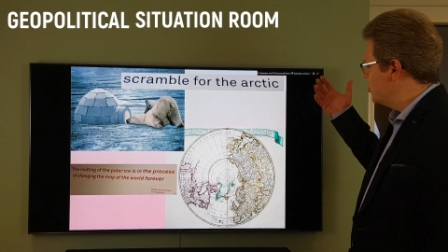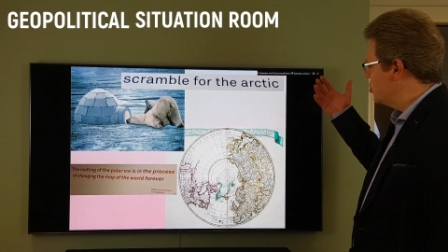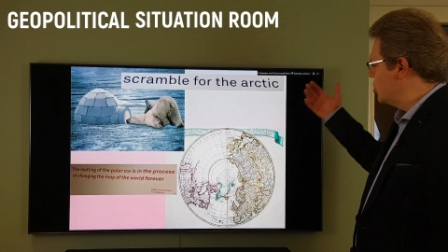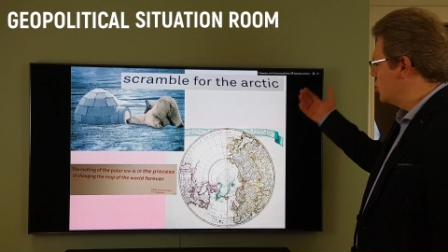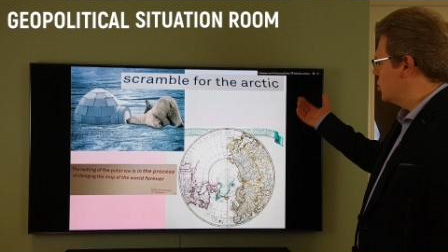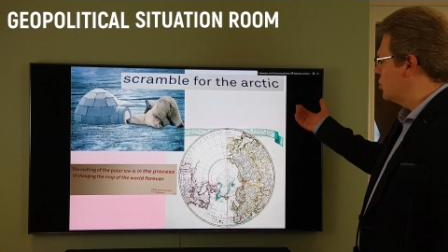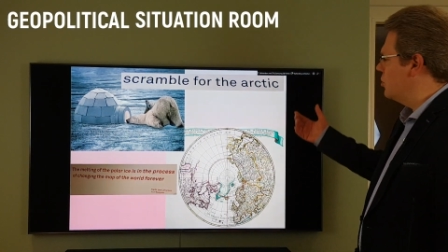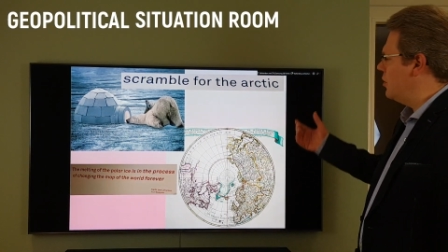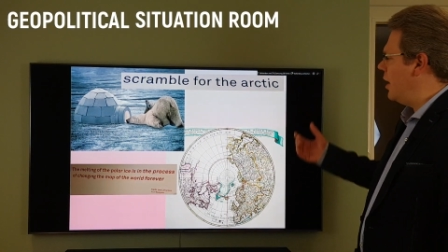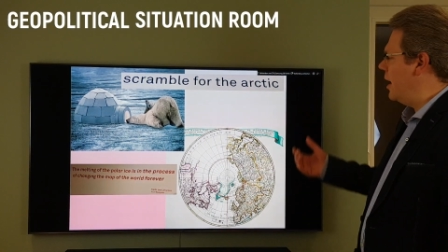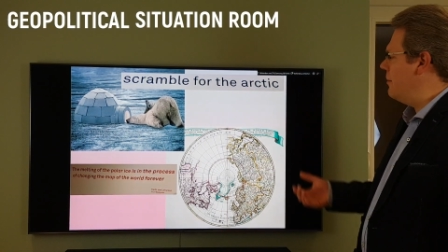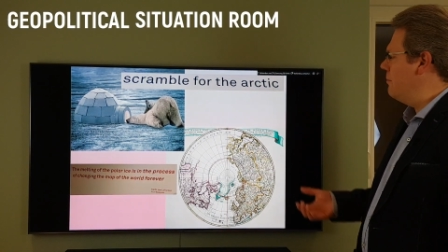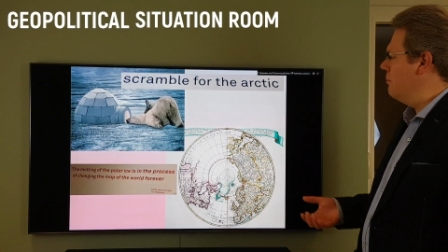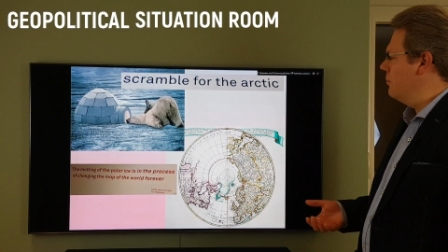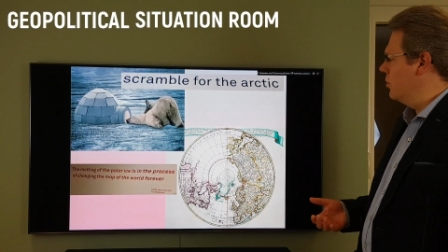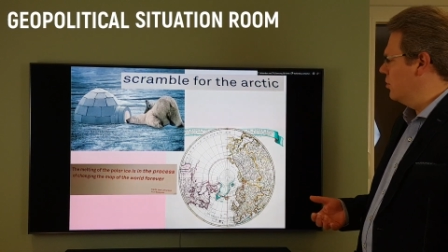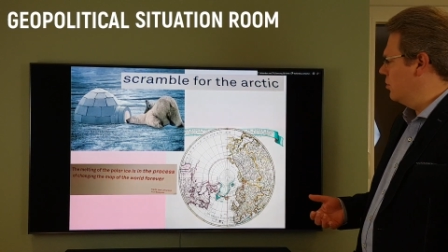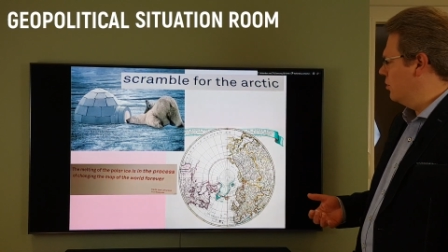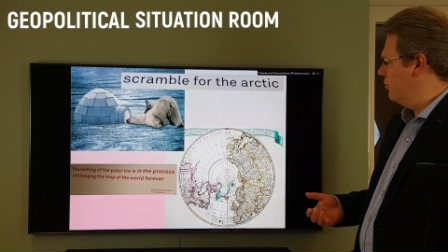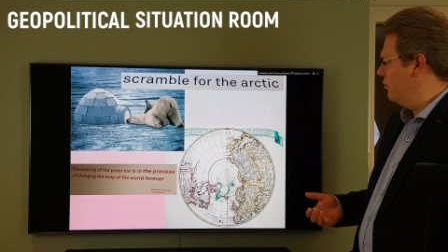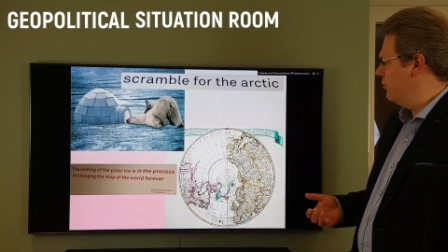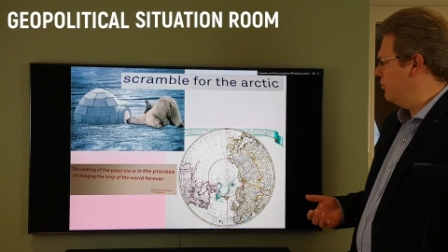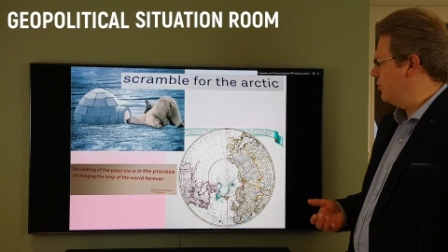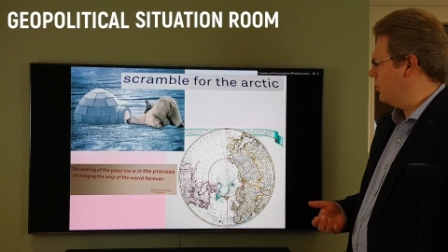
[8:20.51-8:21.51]

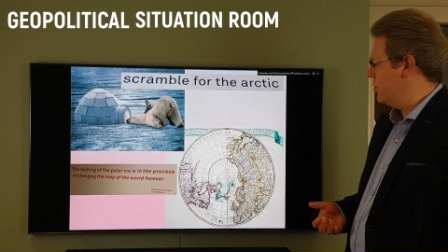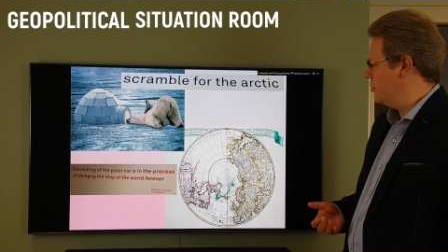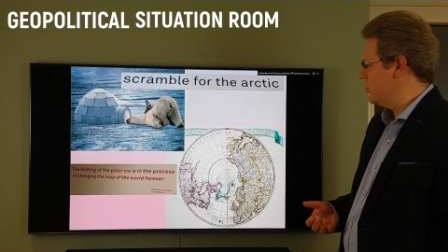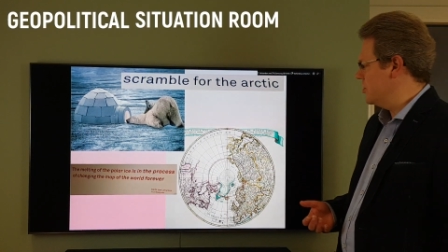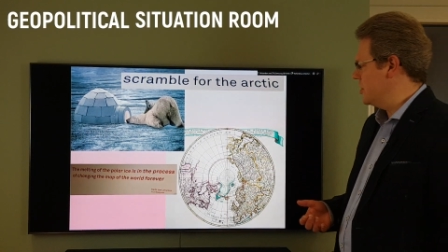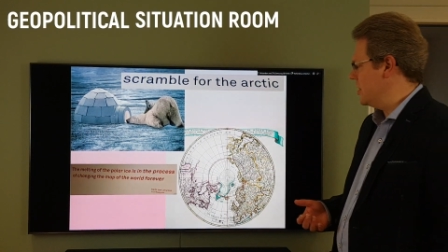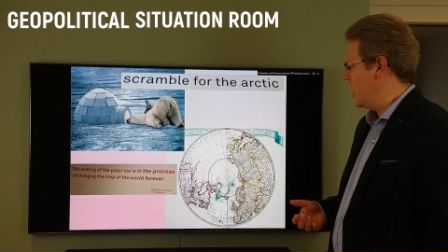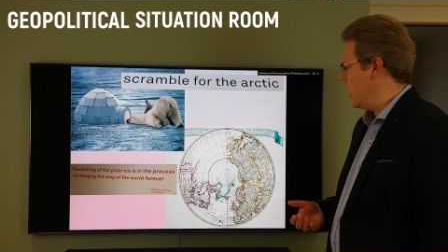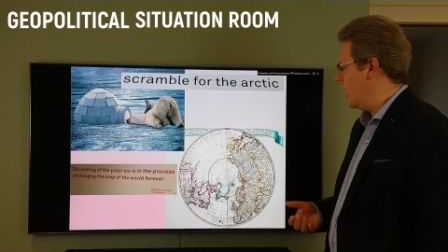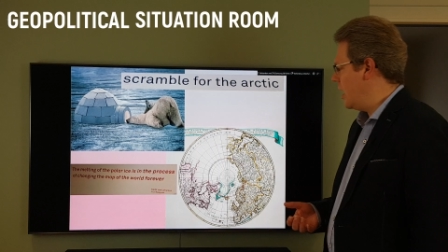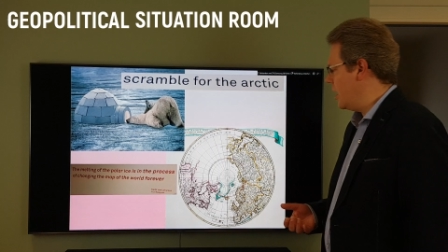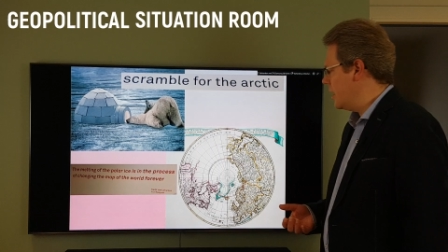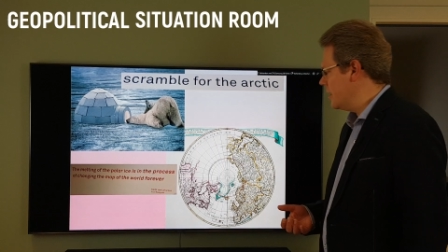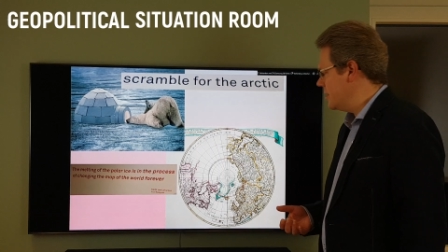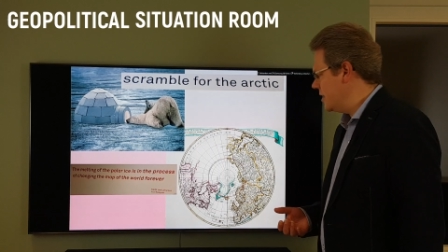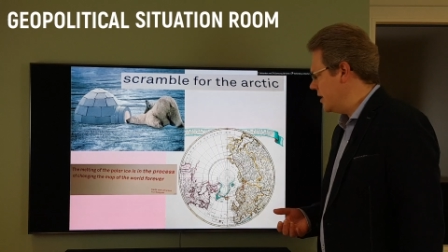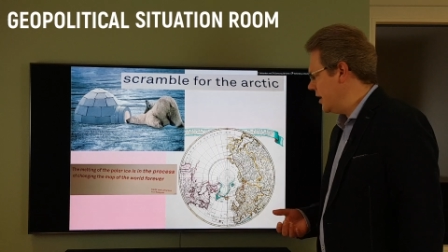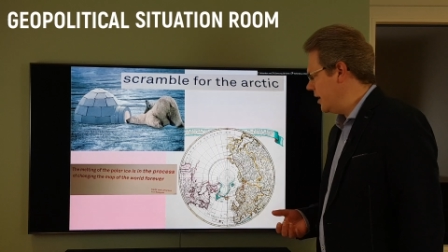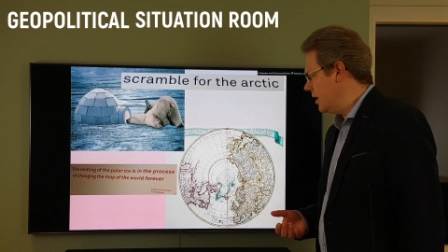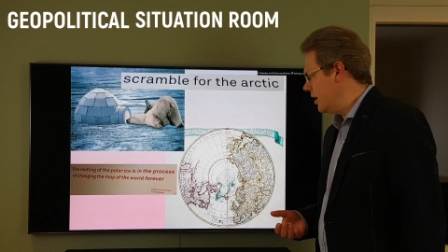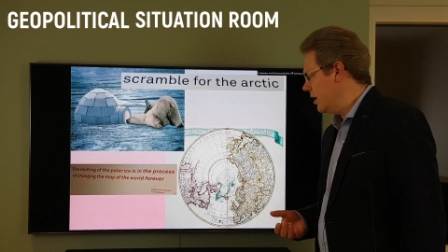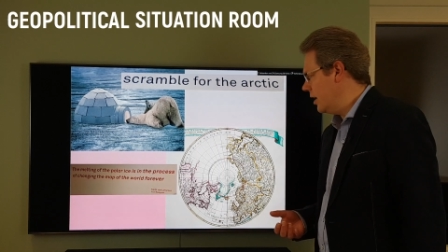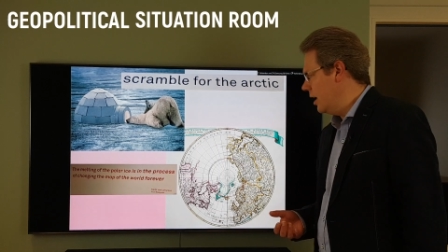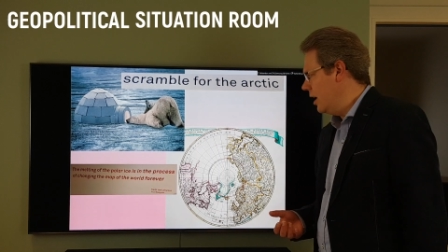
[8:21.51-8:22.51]
scramble for the
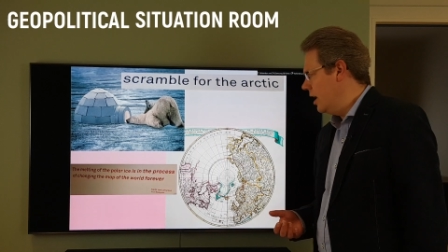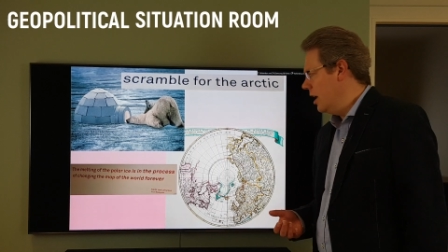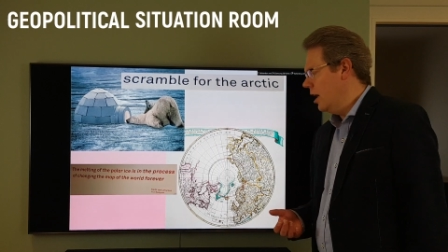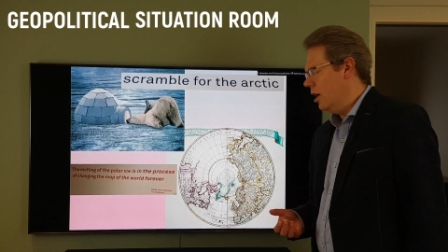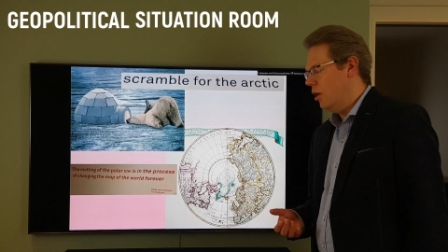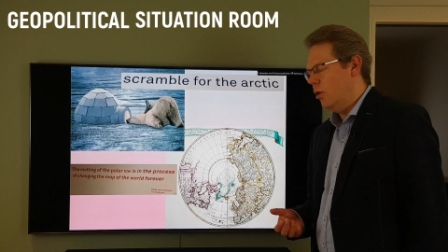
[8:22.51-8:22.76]
Arctic,